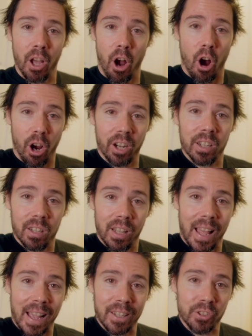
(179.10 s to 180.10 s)
Hot
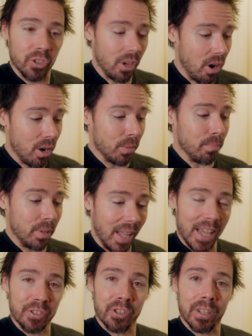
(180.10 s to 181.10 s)
glass on
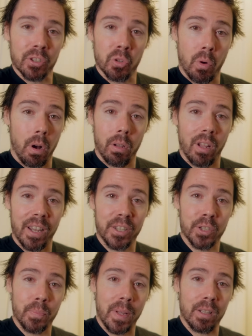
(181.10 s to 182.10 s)
plastic. So all I
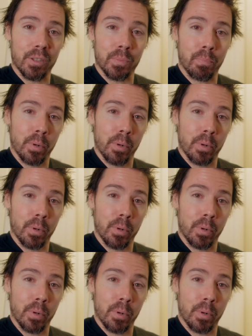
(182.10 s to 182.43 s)
smell is